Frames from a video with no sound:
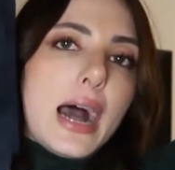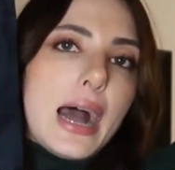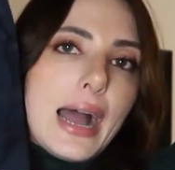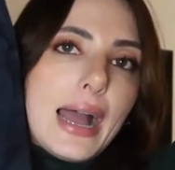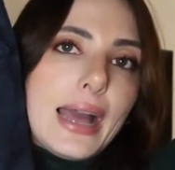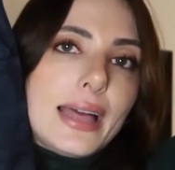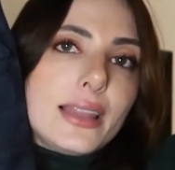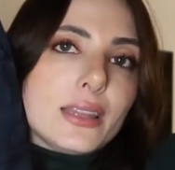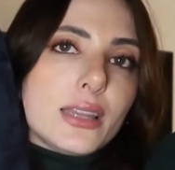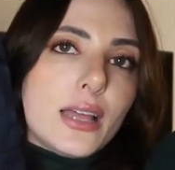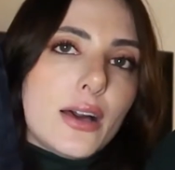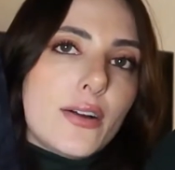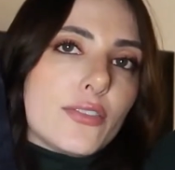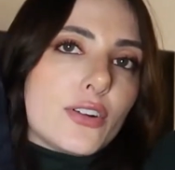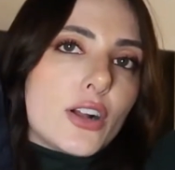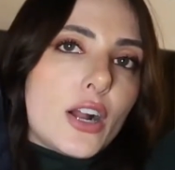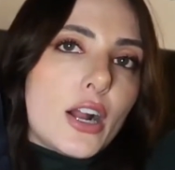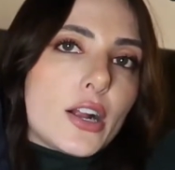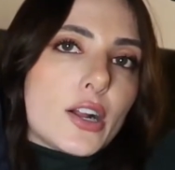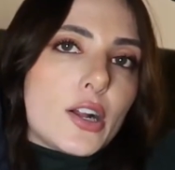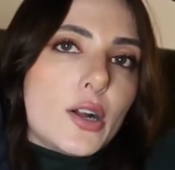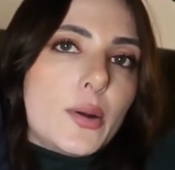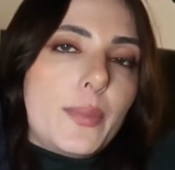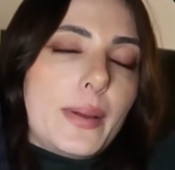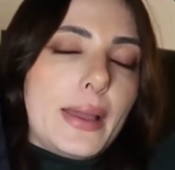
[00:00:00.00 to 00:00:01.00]
I love
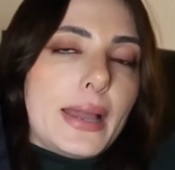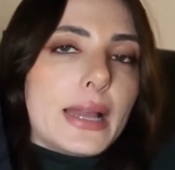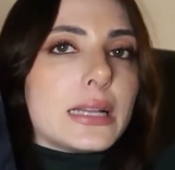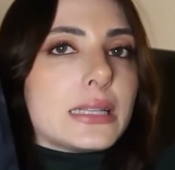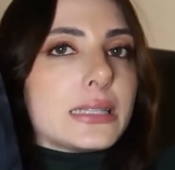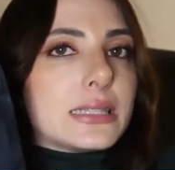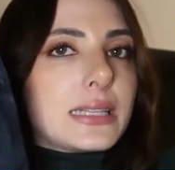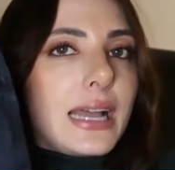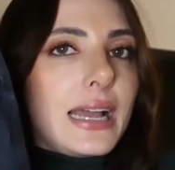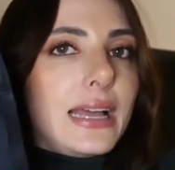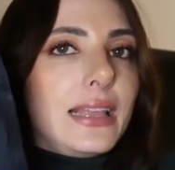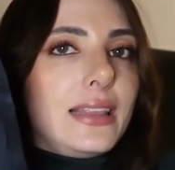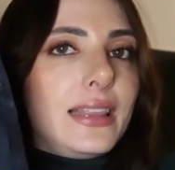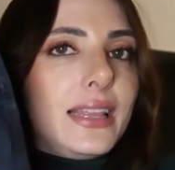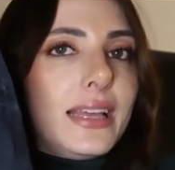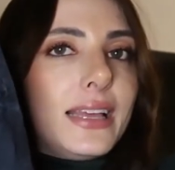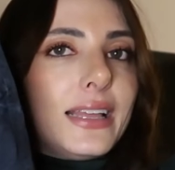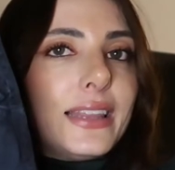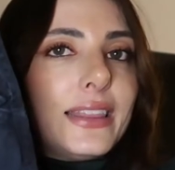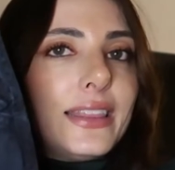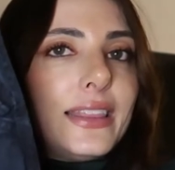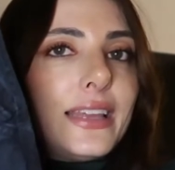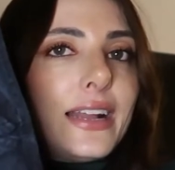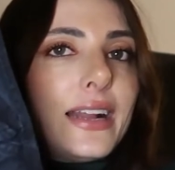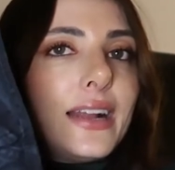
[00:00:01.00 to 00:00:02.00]
cargo pants. I
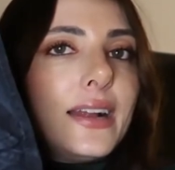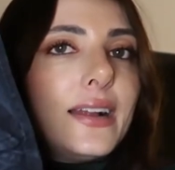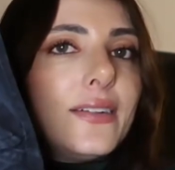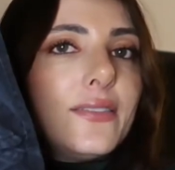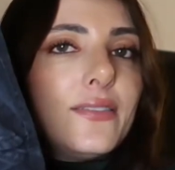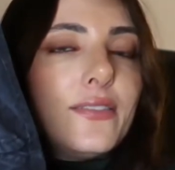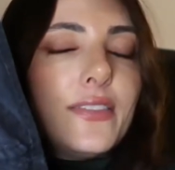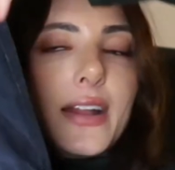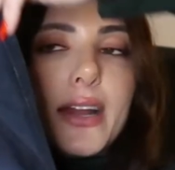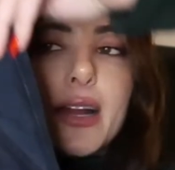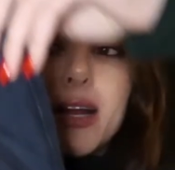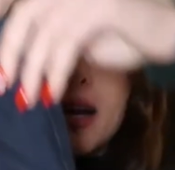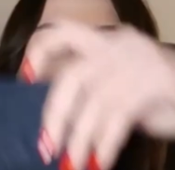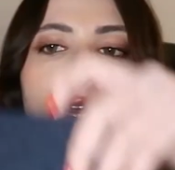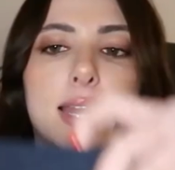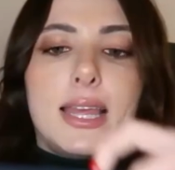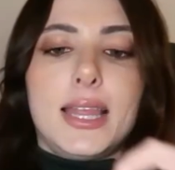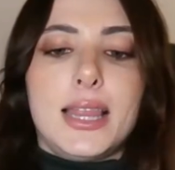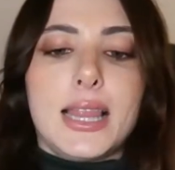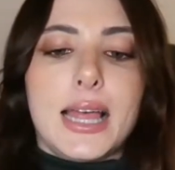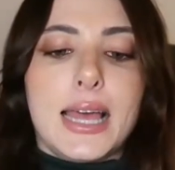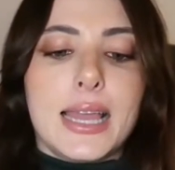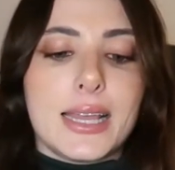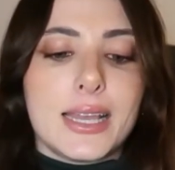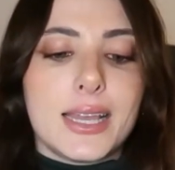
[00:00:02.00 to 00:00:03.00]
think they're very
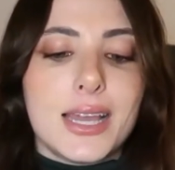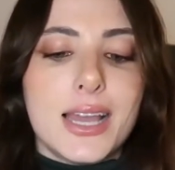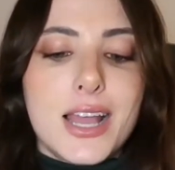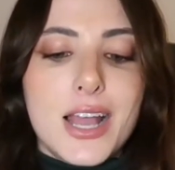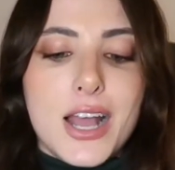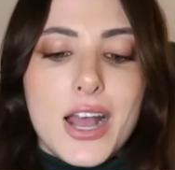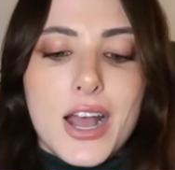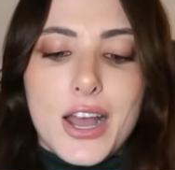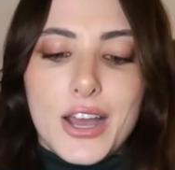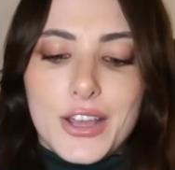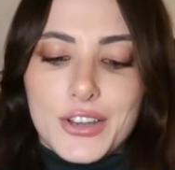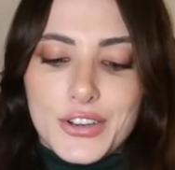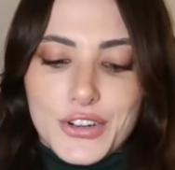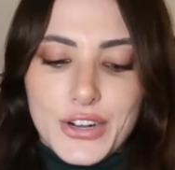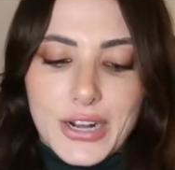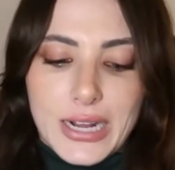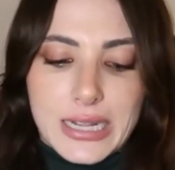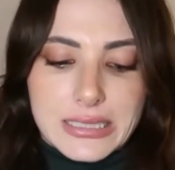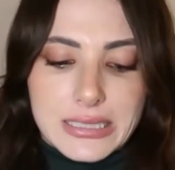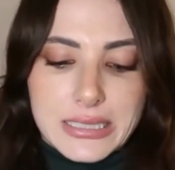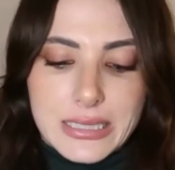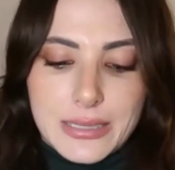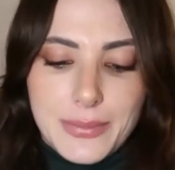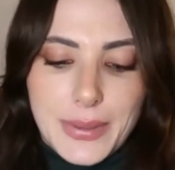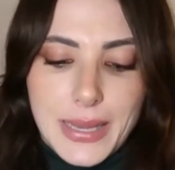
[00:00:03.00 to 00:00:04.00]
like
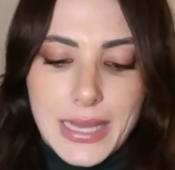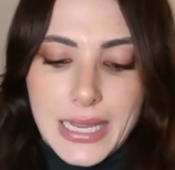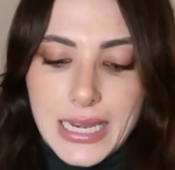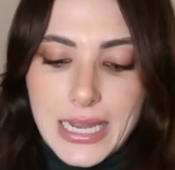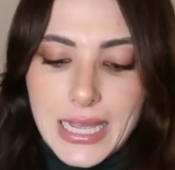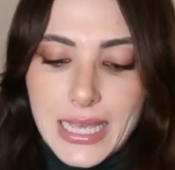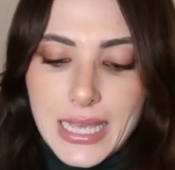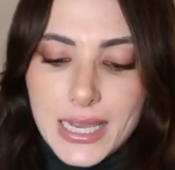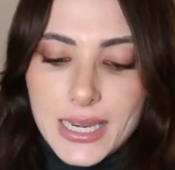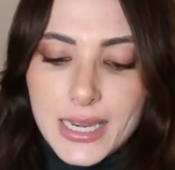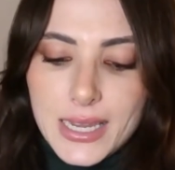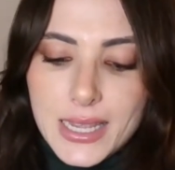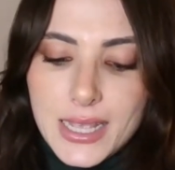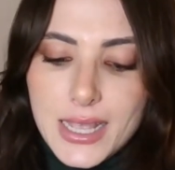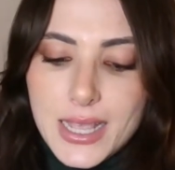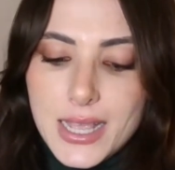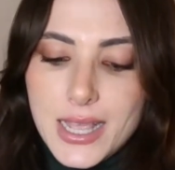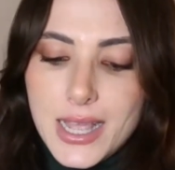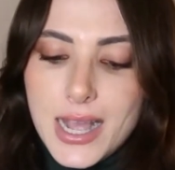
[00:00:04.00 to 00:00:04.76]
underestimated.